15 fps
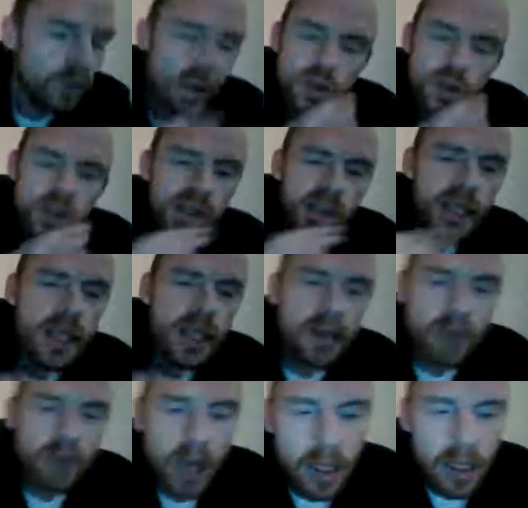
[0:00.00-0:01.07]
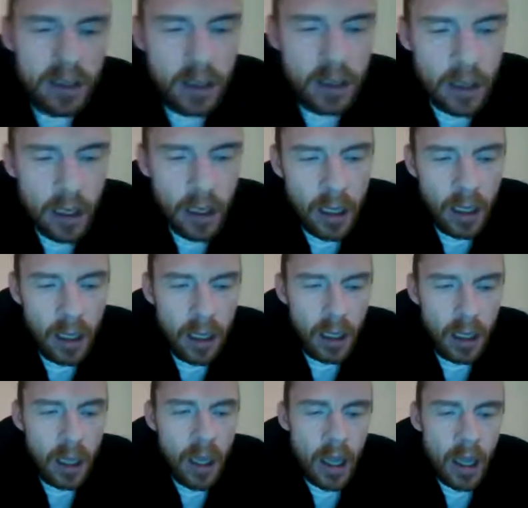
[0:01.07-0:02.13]
So the key, right?
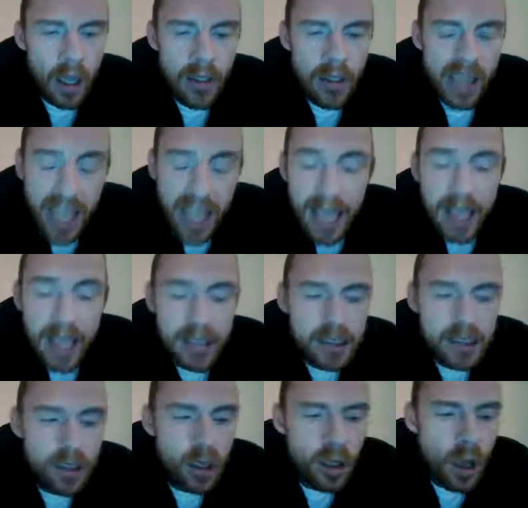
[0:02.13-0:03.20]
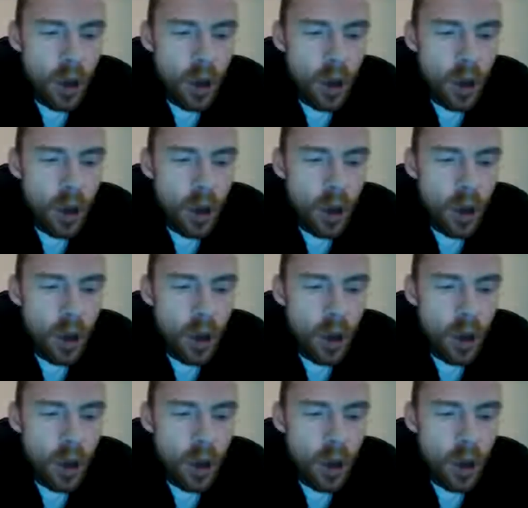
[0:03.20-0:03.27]
The key is